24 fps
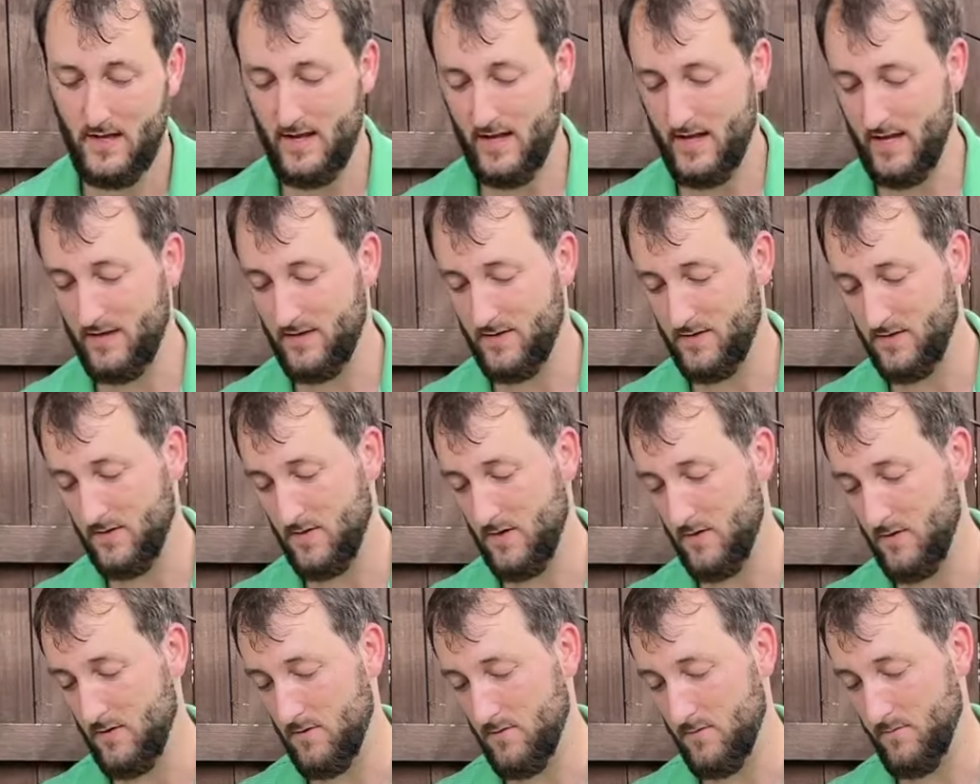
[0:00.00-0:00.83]
And
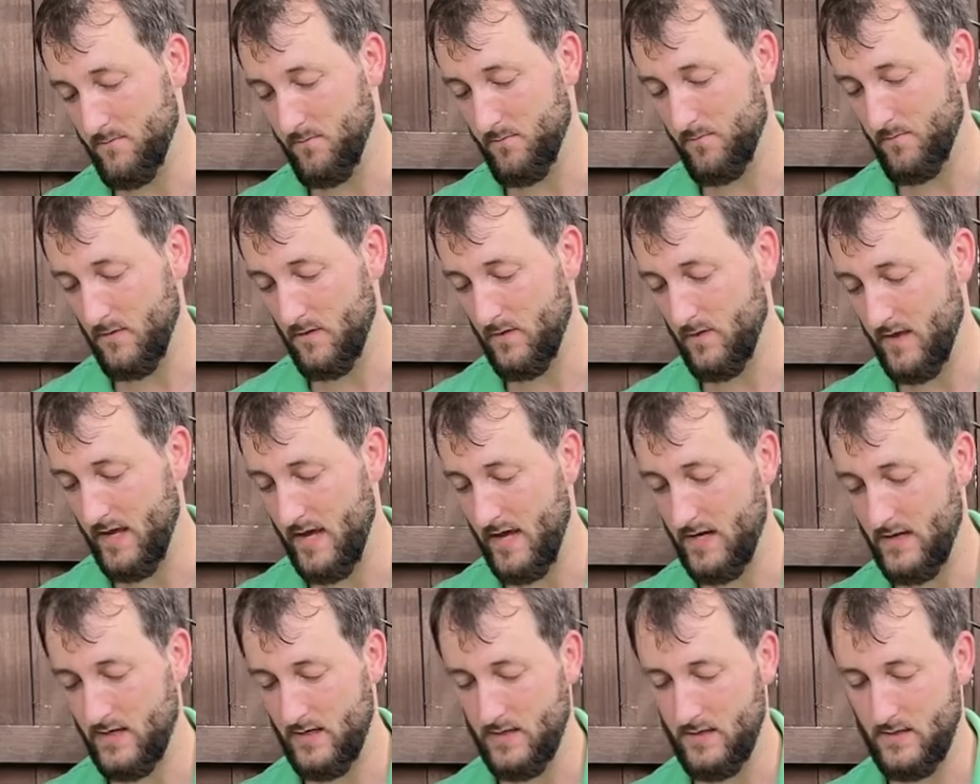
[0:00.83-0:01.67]
so
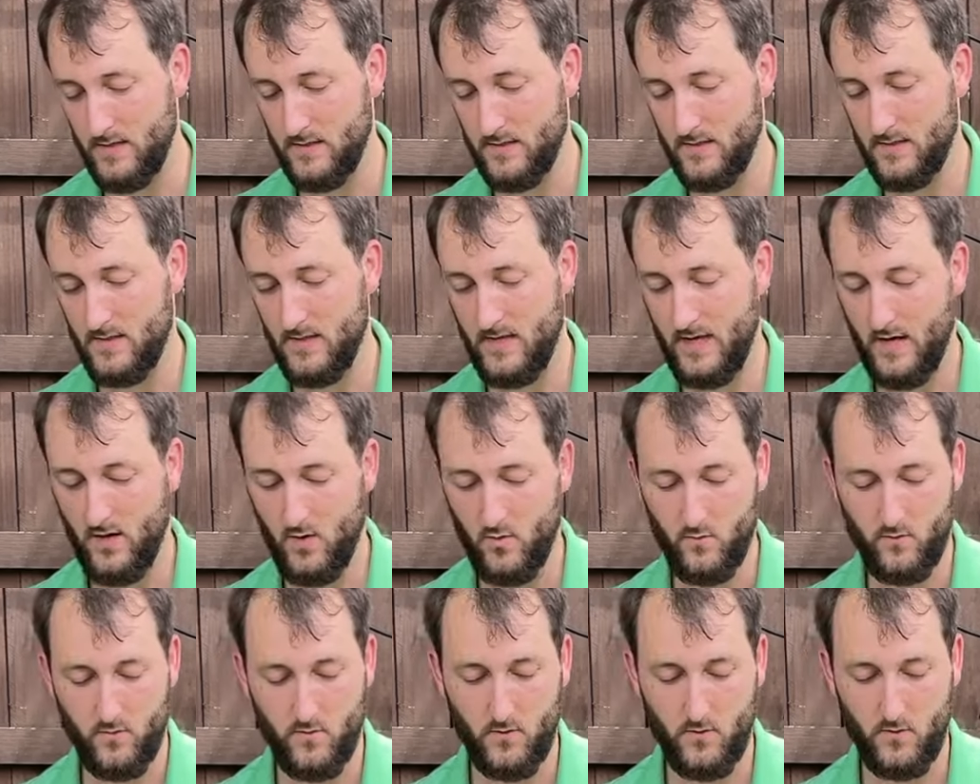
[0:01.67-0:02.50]
that is
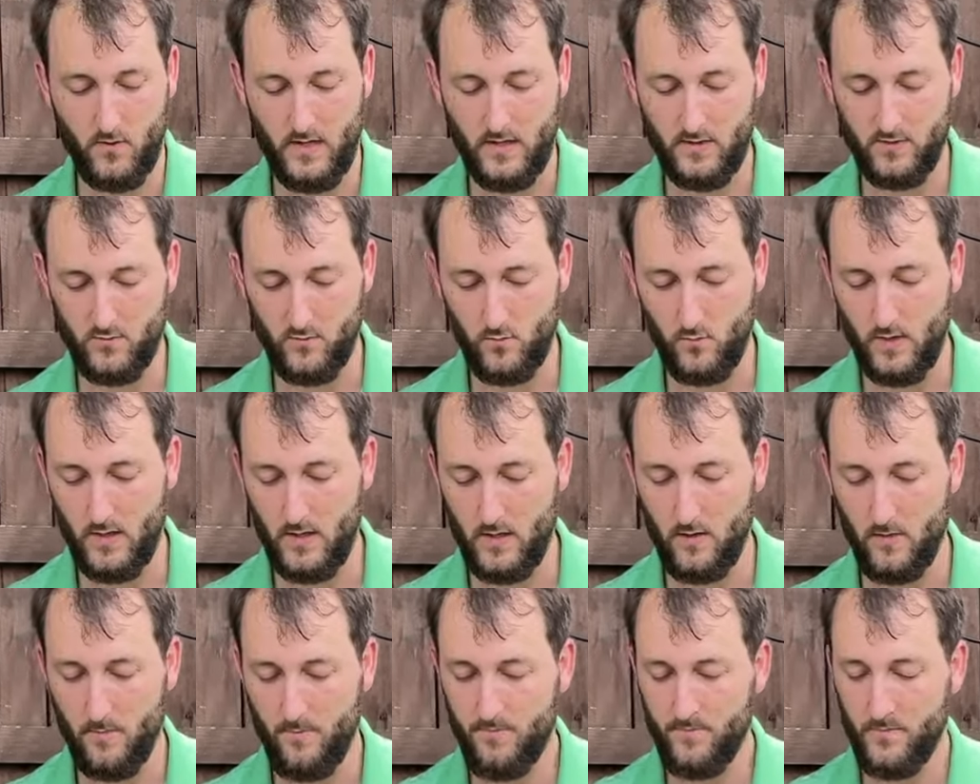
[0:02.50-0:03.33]
helpful as
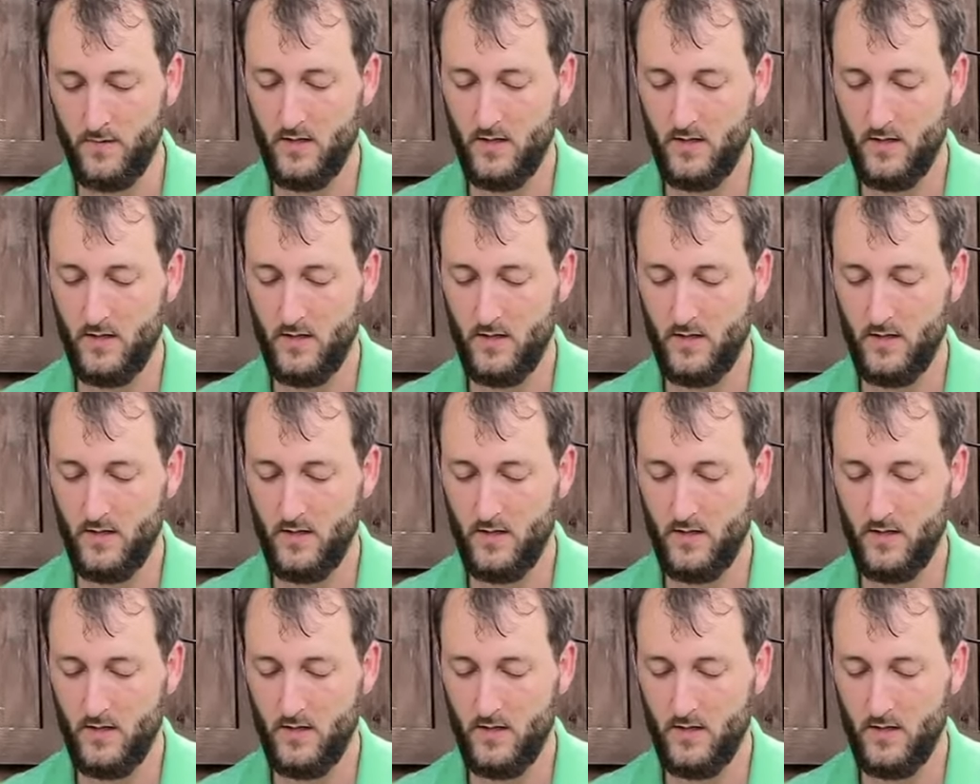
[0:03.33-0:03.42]
well.